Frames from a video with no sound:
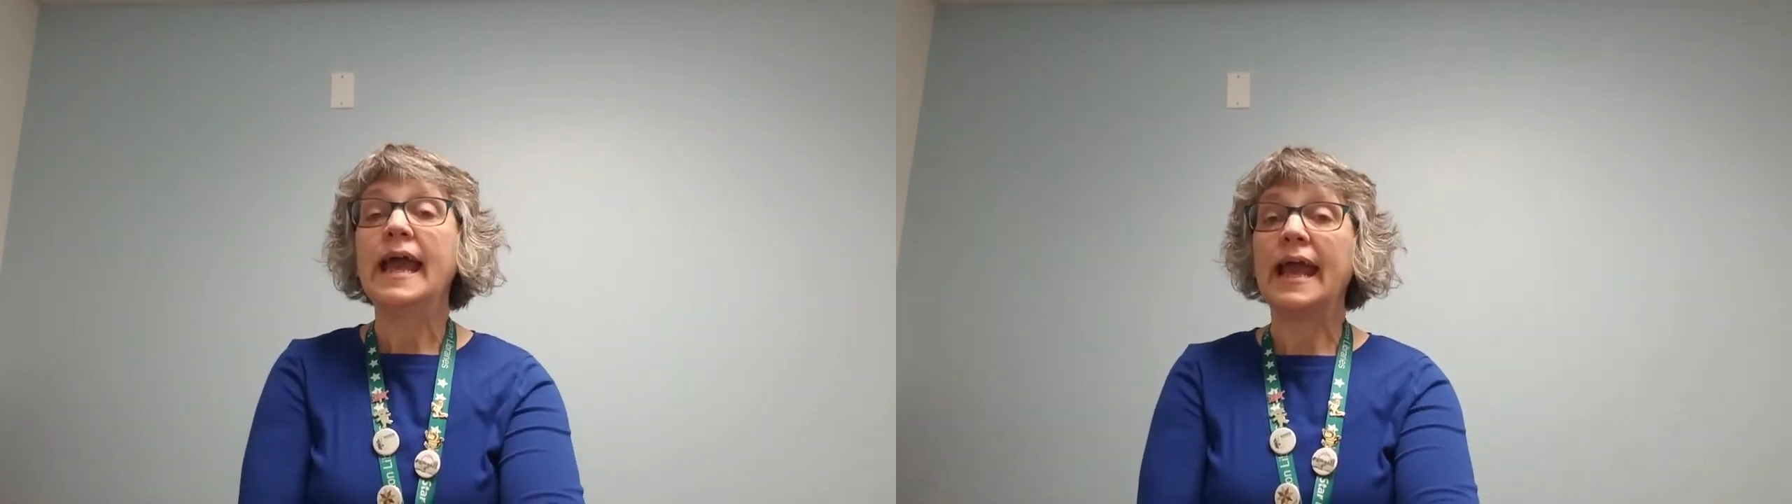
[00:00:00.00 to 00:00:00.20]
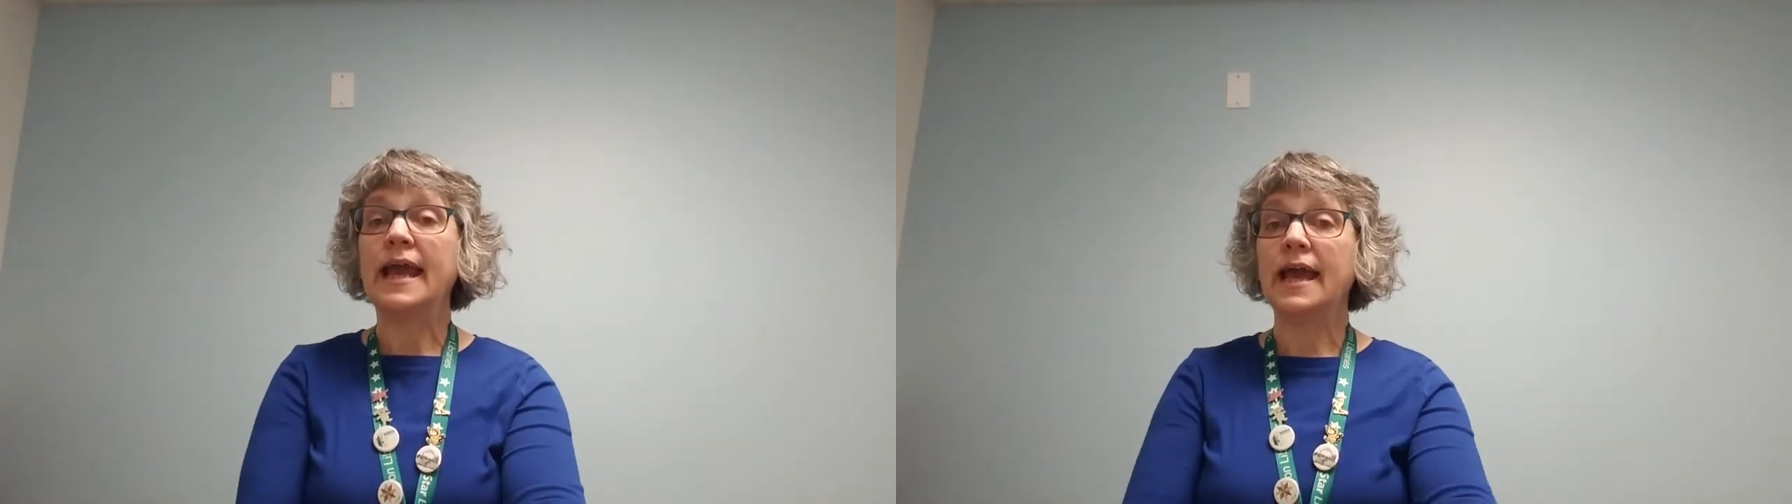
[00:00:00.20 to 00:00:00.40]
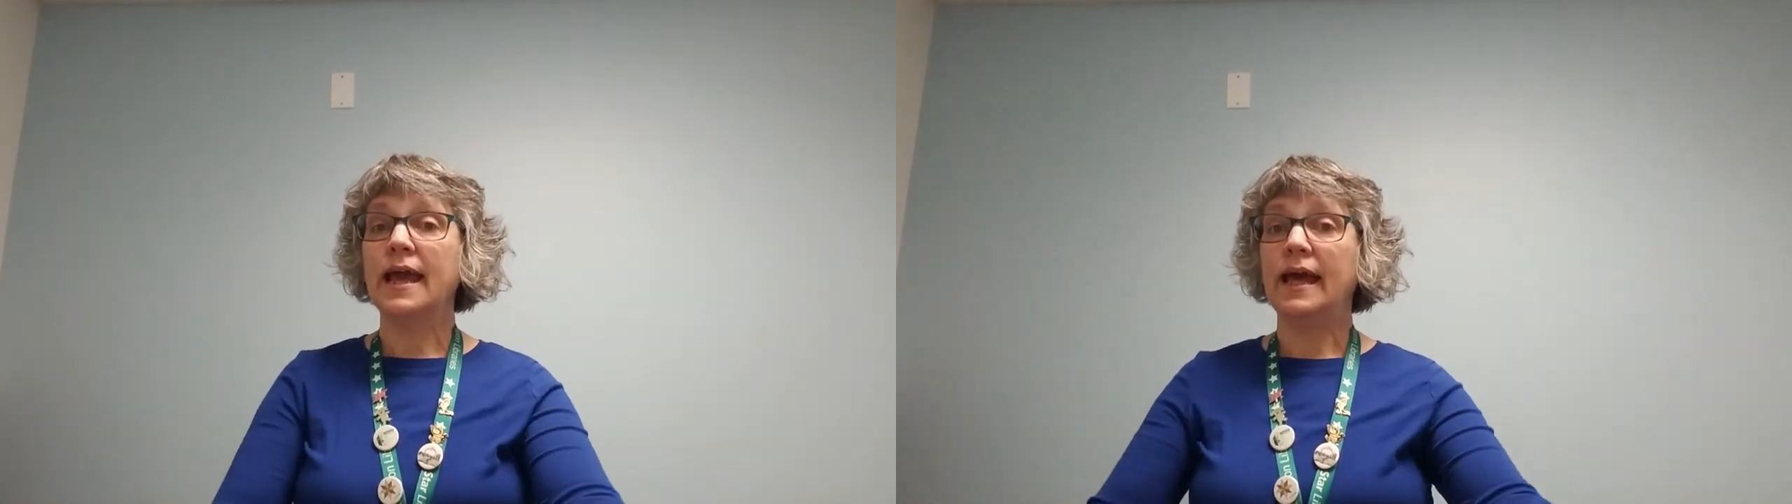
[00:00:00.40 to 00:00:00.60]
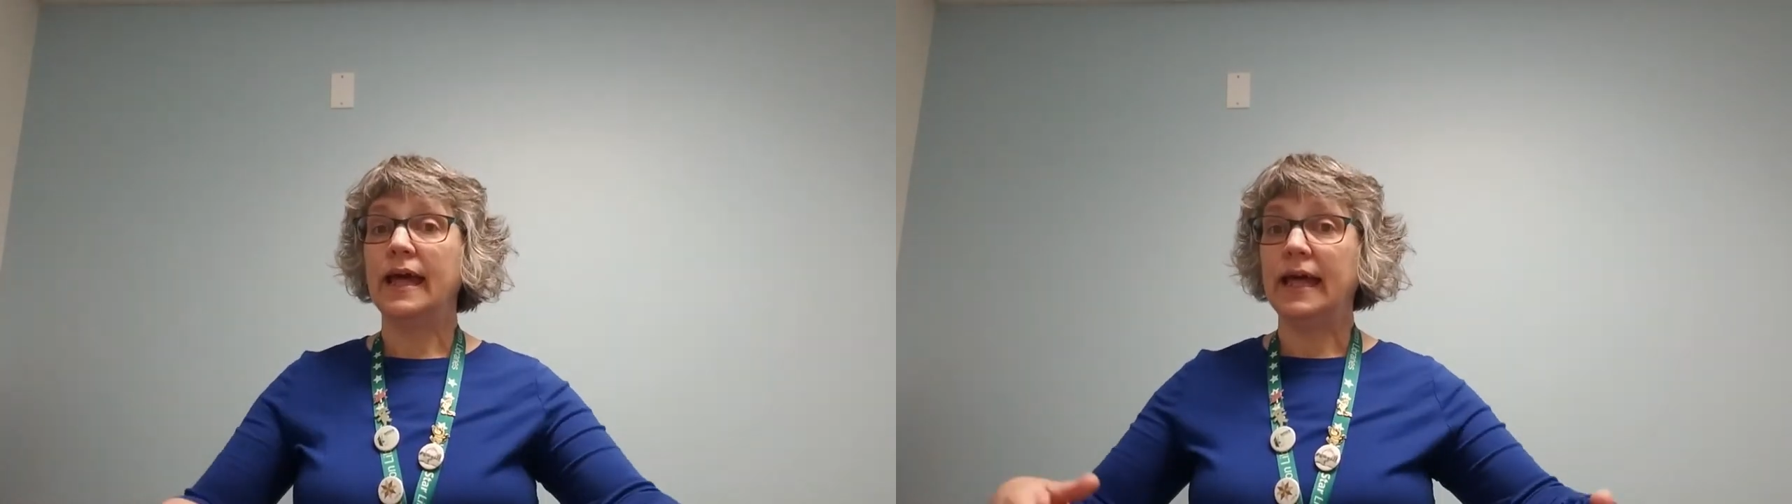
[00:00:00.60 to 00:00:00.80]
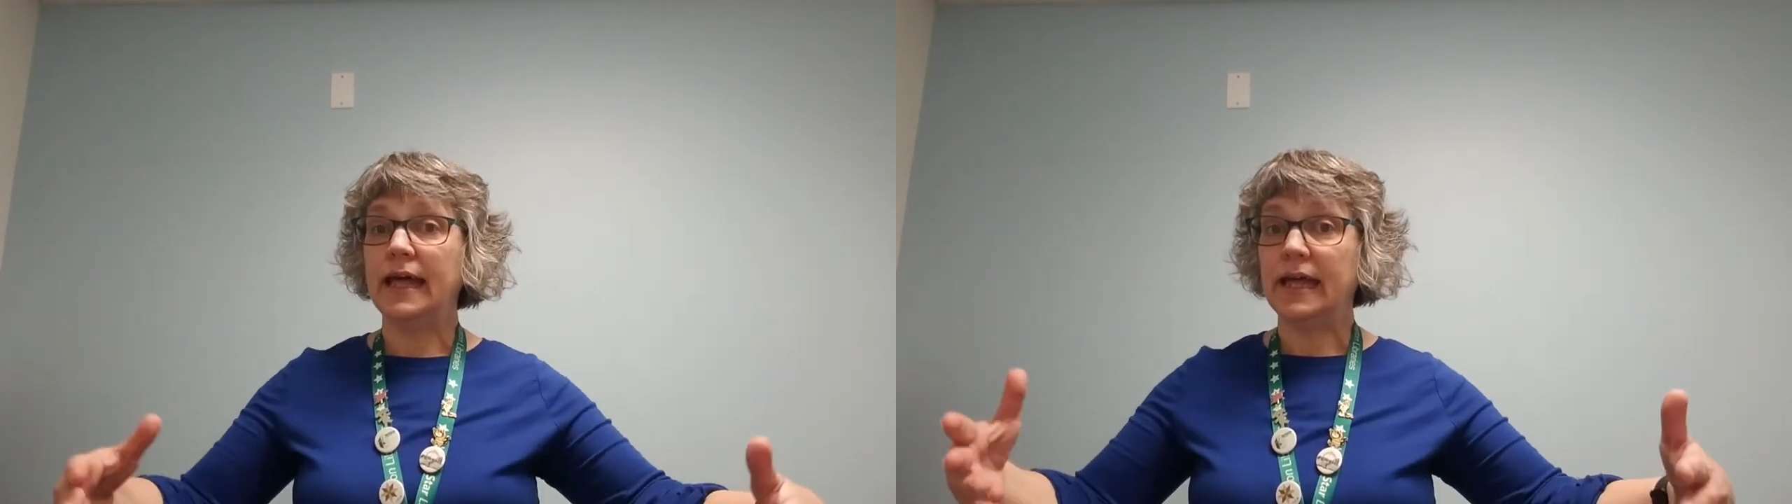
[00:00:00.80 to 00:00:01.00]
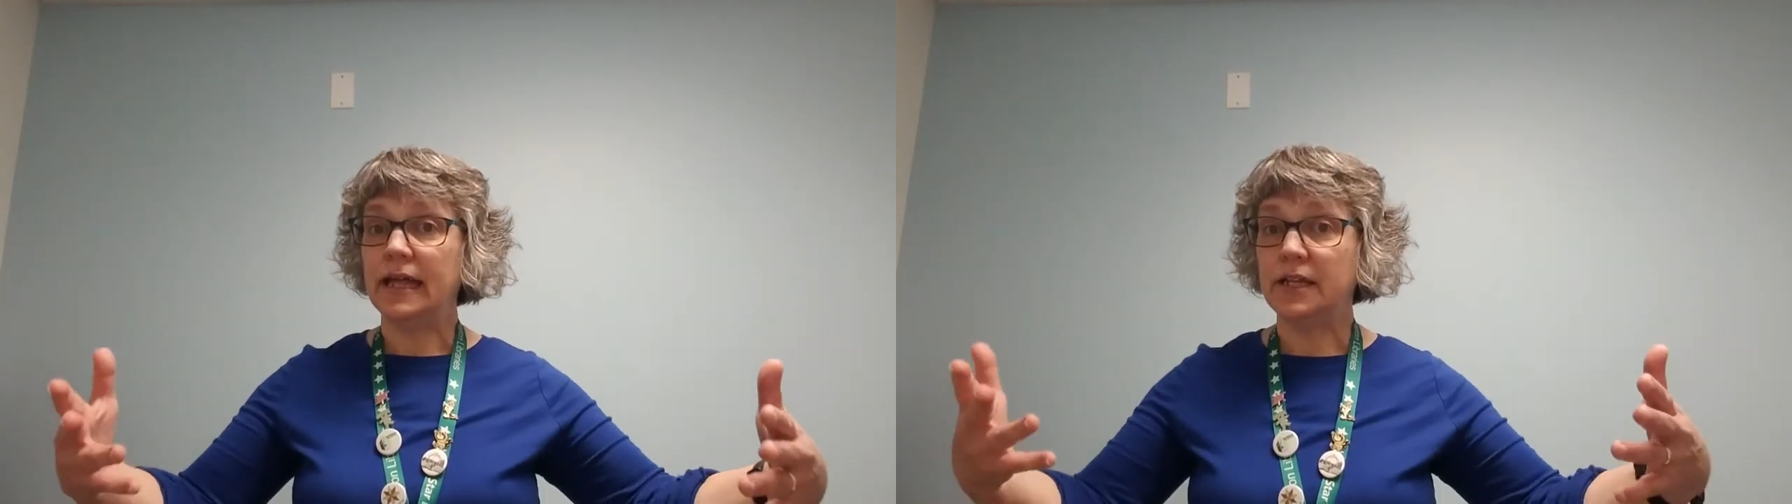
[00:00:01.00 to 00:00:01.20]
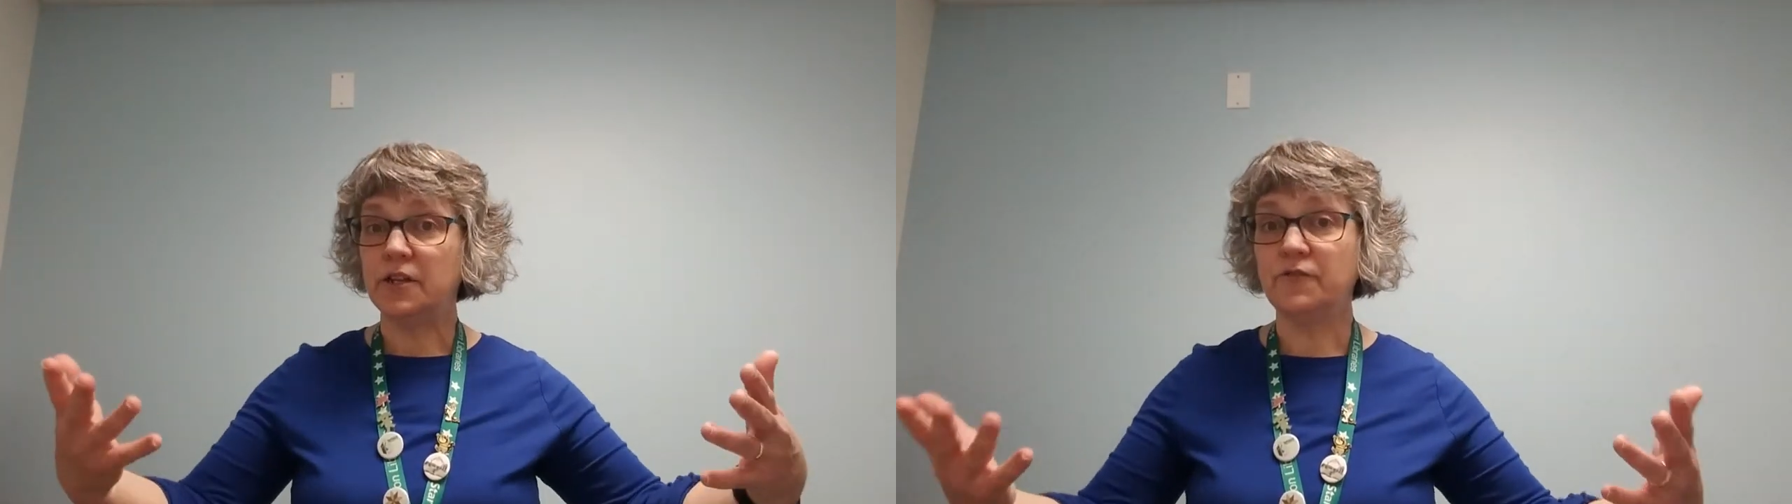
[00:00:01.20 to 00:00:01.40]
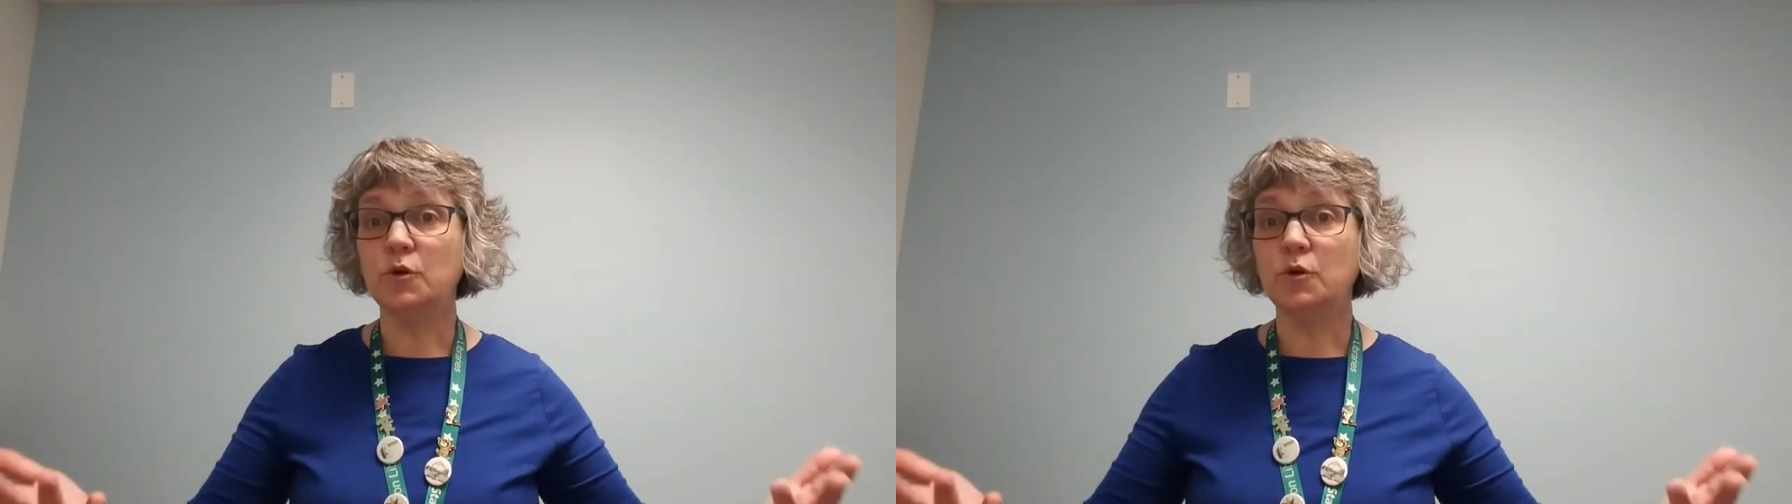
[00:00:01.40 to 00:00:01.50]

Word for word: And if